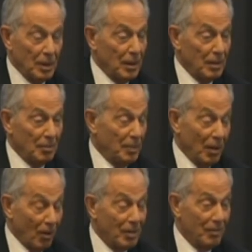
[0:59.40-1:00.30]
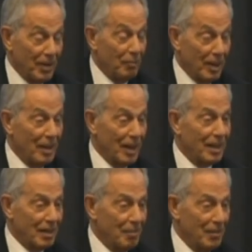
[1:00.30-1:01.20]
Well, it'd be odd if they really
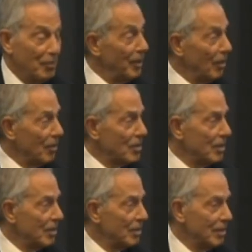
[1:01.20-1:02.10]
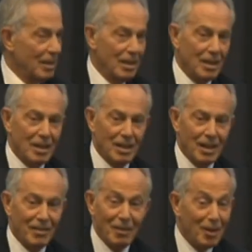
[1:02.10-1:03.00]
liked them if we lost.
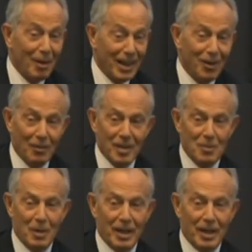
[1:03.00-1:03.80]
I've never quite got this one,